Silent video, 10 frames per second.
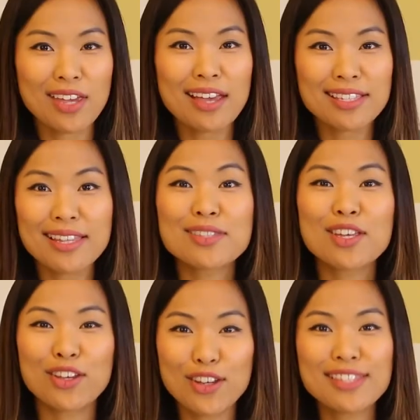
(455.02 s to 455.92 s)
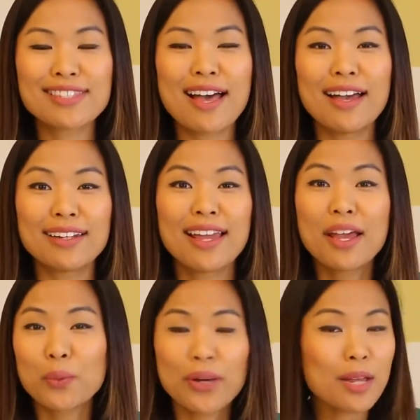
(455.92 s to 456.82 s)
yes, that's a good sign.
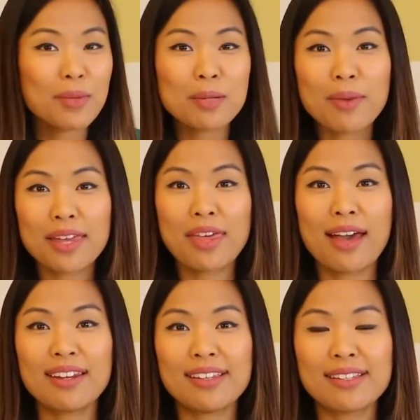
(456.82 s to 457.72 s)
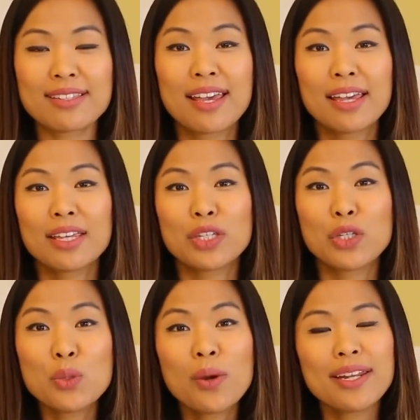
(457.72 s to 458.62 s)
What I mean by that is
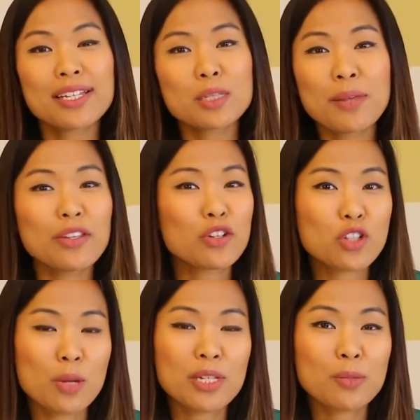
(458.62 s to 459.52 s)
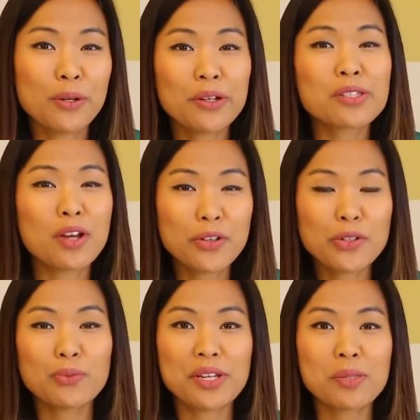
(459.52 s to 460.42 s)
you want to explain your job experience on
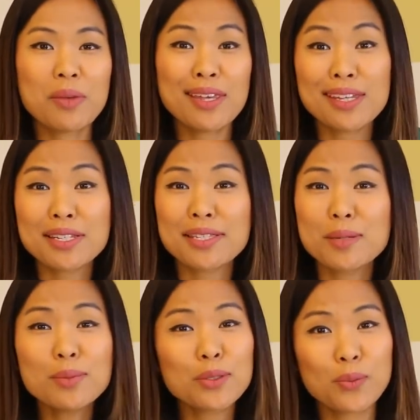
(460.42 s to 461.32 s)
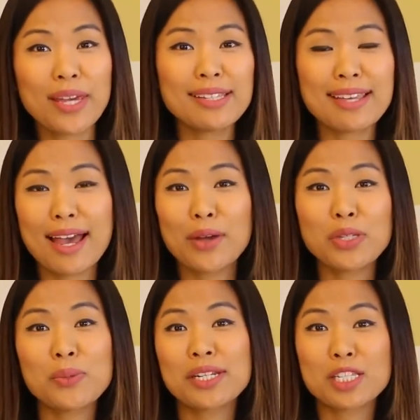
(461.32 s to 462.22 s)
your resume in a similar way to how
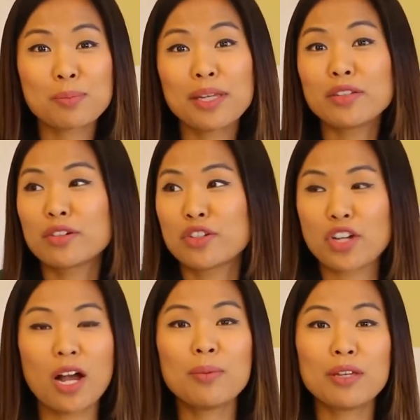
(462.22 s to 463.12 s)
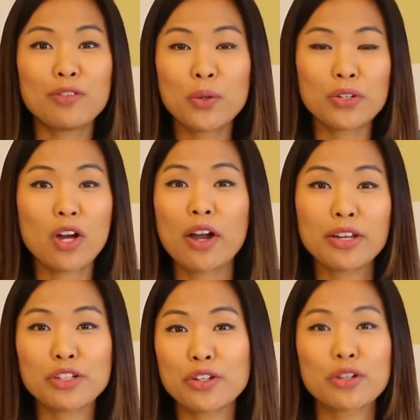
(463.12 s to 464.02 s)
you would explain your job if you were
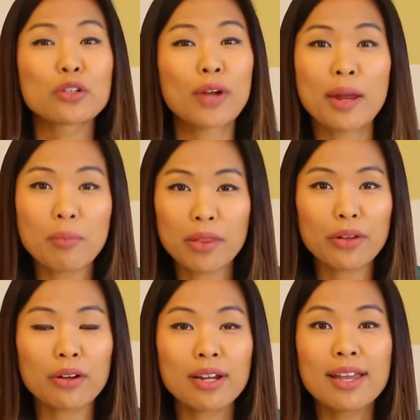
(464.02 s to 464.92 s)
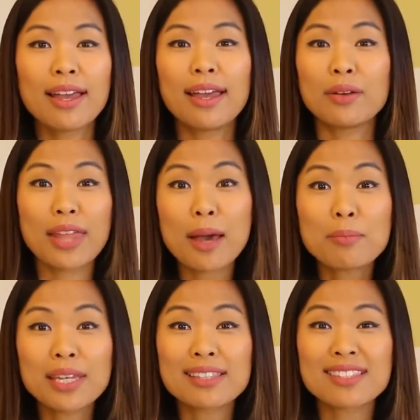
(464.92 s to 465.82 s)
talking to your grandmother. And
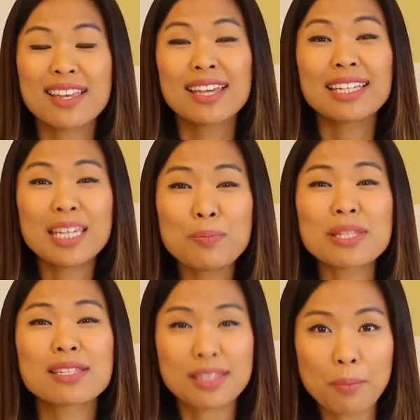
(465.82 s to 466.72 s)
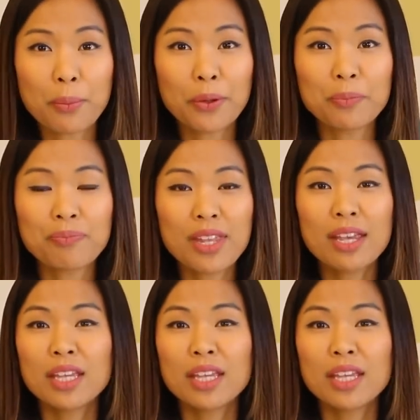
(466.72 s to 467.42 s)
that means keep it simple.